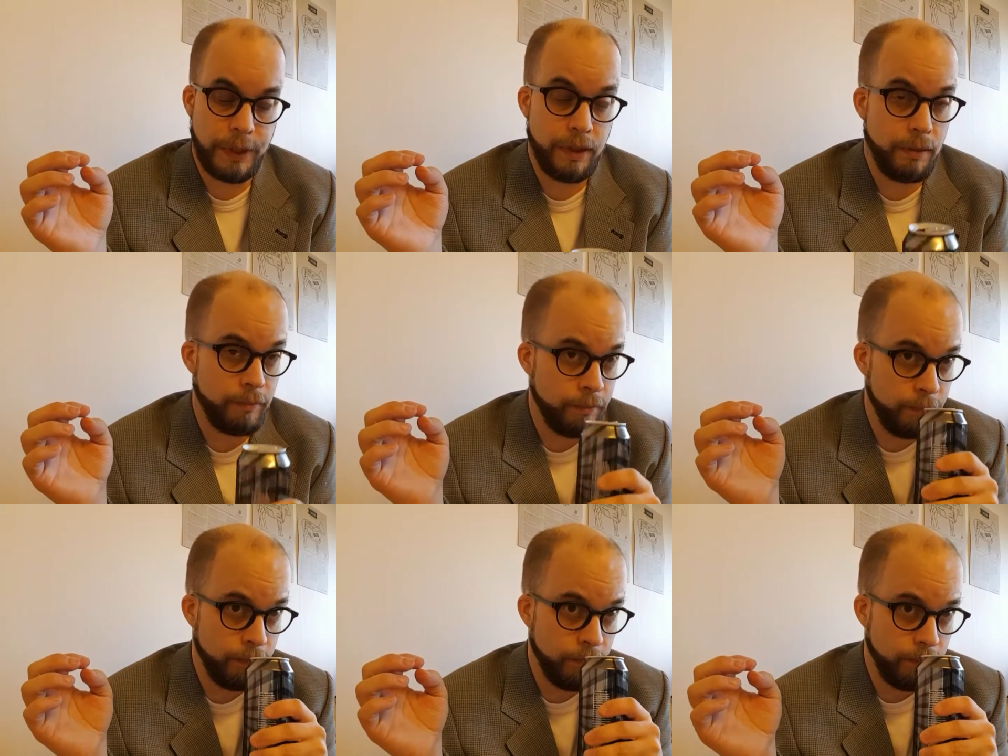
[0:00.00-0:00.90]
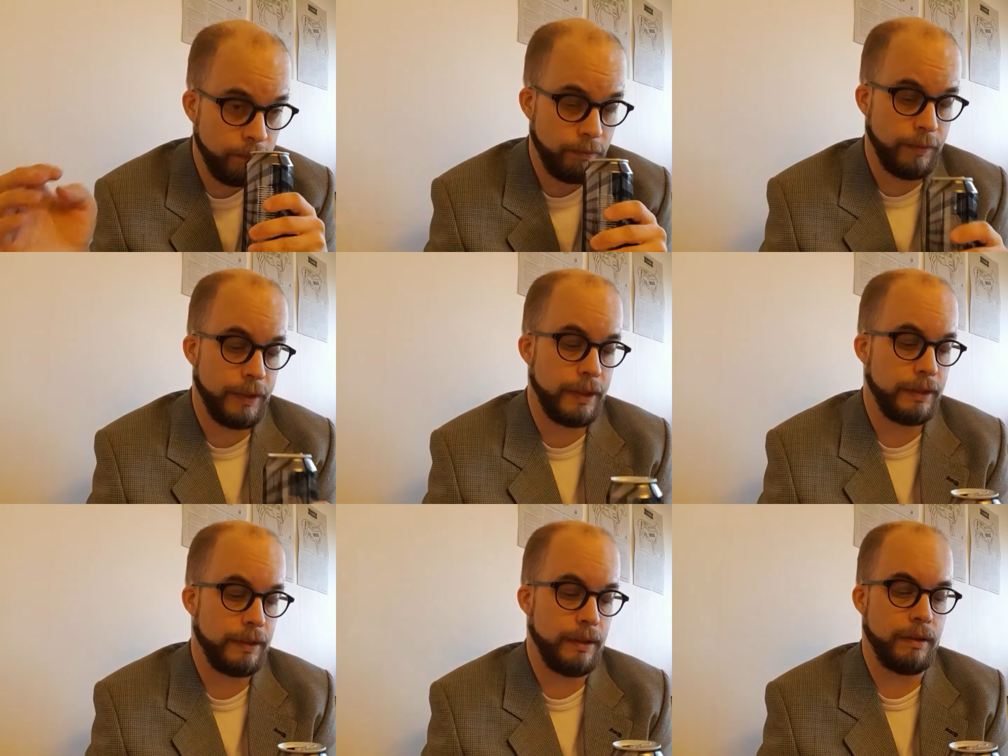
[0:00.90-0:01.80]
Yup,
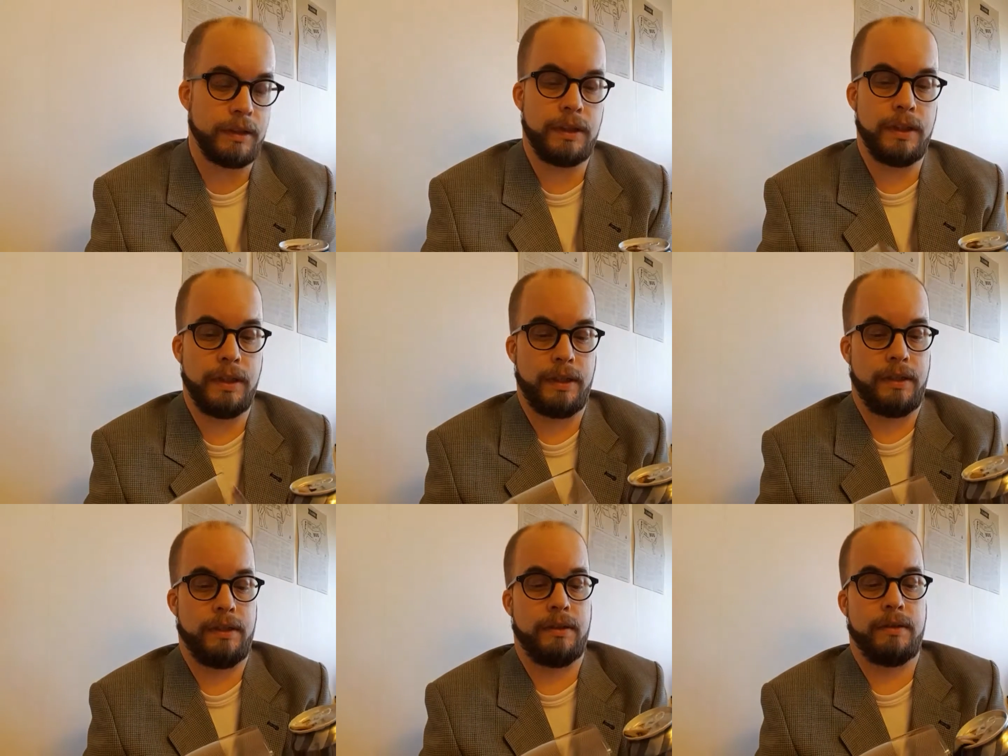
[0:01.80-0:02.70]
this looks like